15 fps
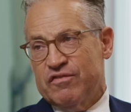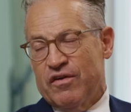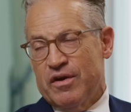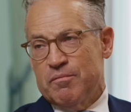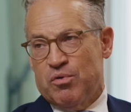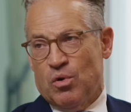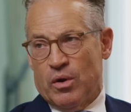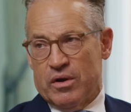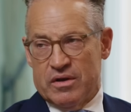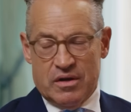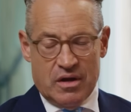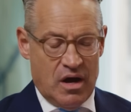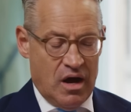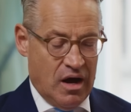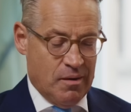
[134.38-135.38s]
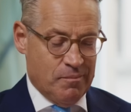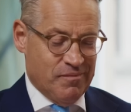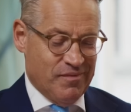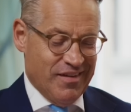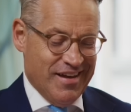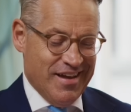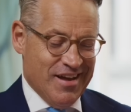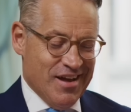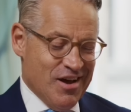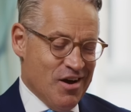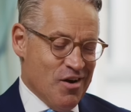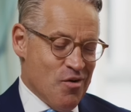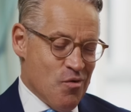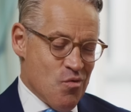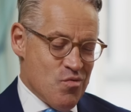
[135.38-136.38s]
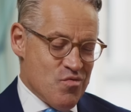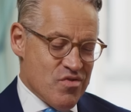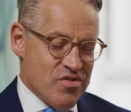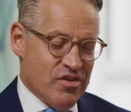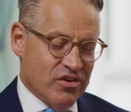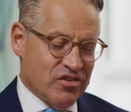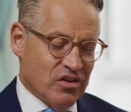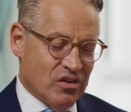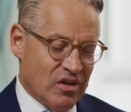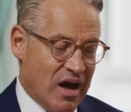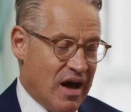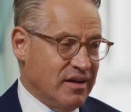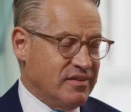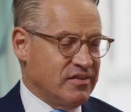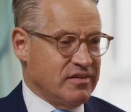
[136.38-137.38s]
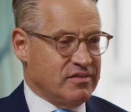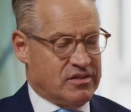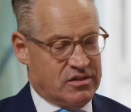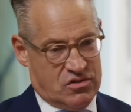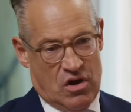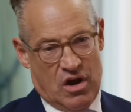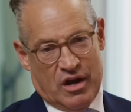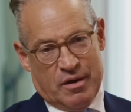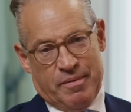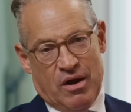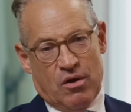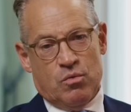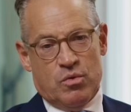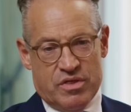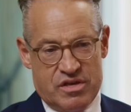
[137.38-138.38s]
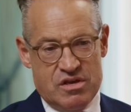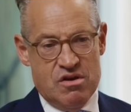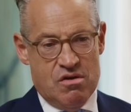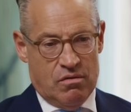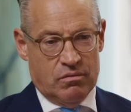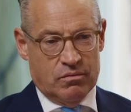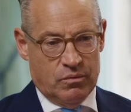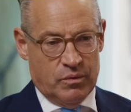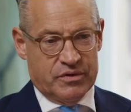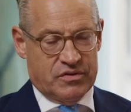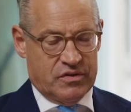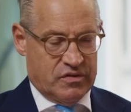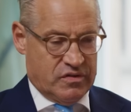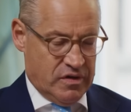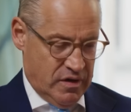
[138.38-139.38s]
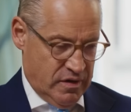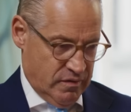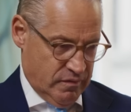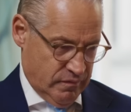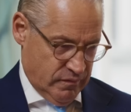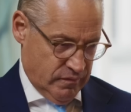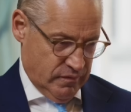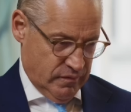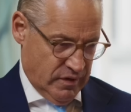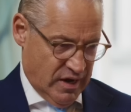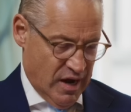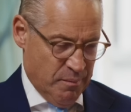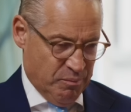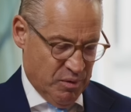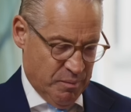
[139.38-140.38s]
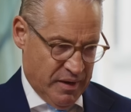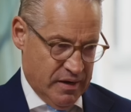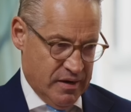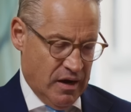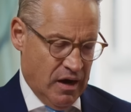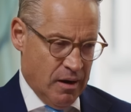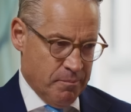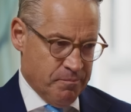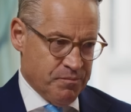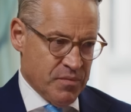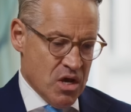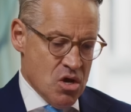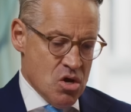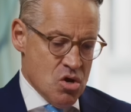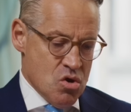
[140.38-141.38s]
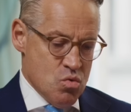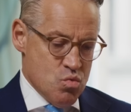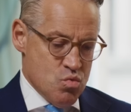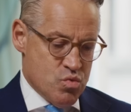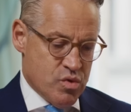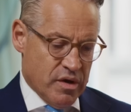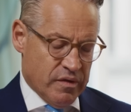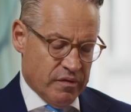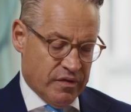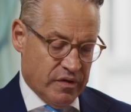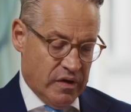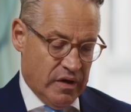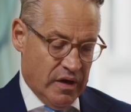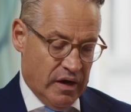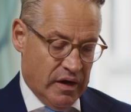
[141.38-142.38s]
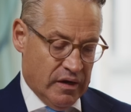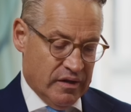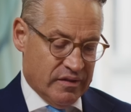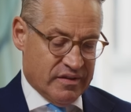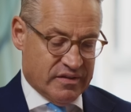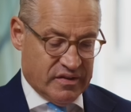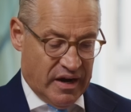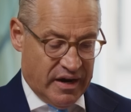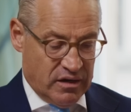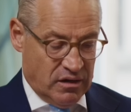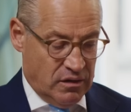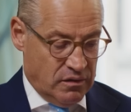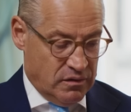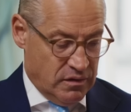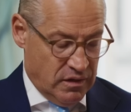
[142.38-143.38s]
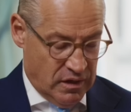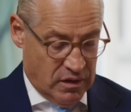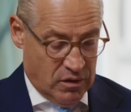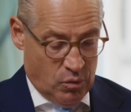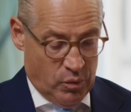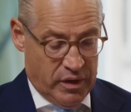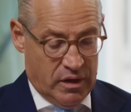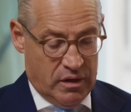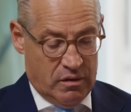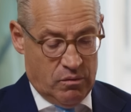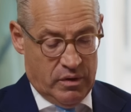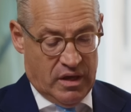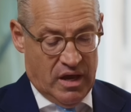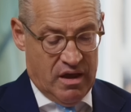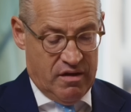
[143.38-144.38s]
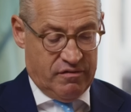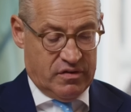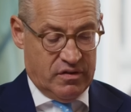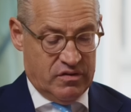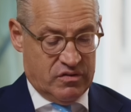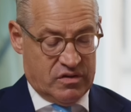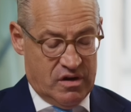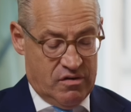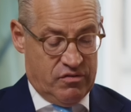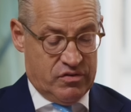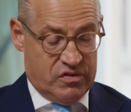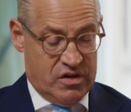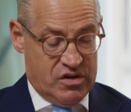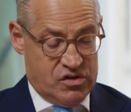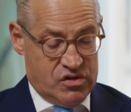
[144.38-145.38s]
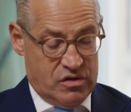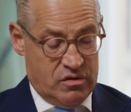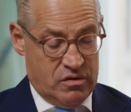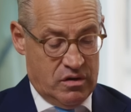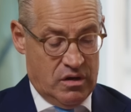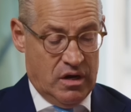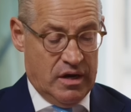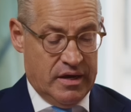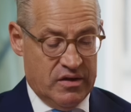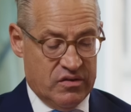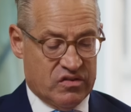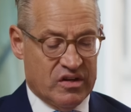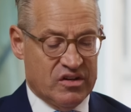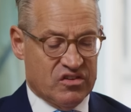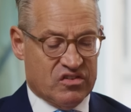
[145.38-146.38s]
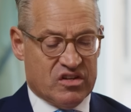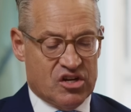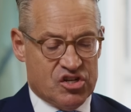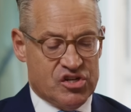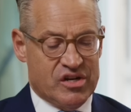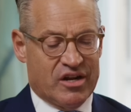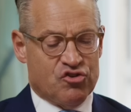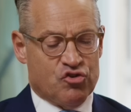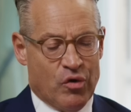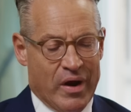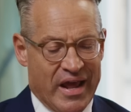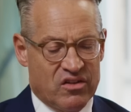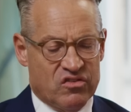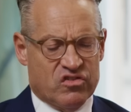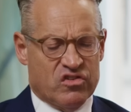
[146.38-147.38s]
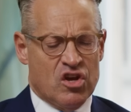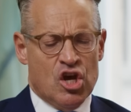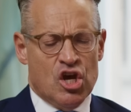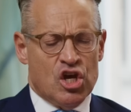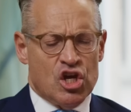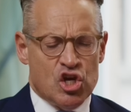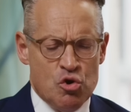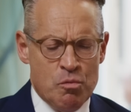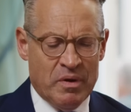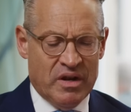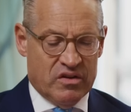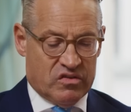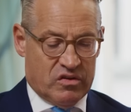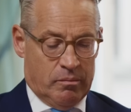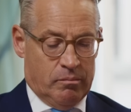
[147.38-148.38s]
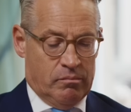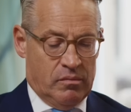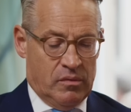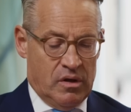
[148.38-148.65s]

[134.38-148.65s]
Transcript: very important. Um, there's a lot to talk about with you, which is a, a compliment. Um, the the uh, the title uh, we we gave to this conversation uh, is a discussion on transhumanism,